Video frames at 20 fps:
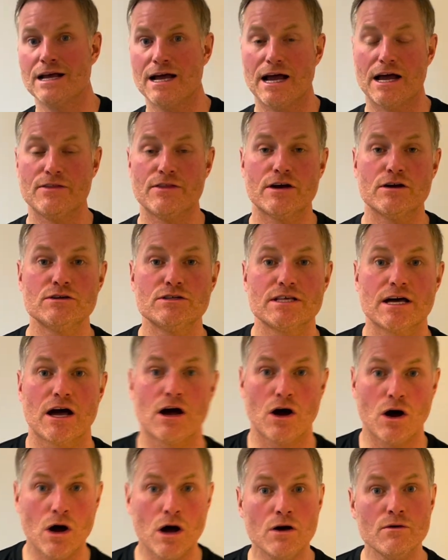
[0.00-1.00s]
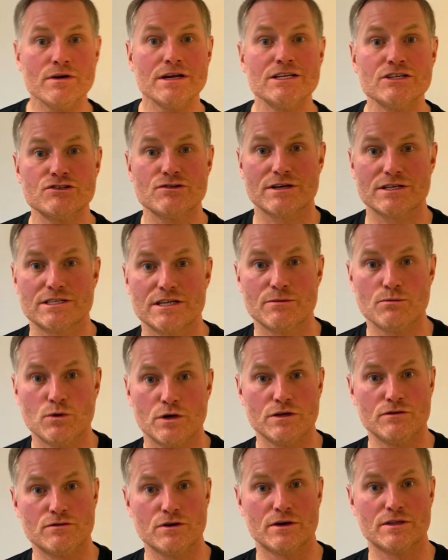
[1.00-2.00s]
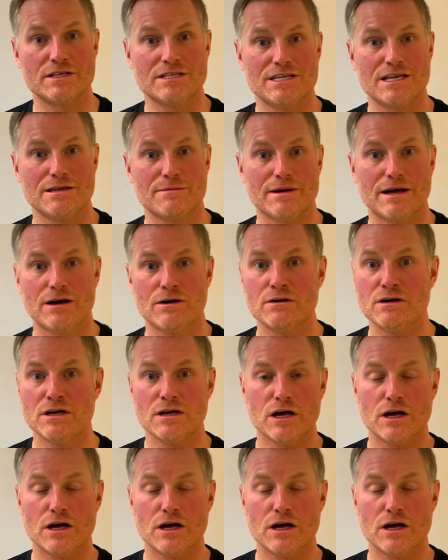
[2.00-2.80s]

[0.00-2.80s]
And those that are interested in what you've got in this email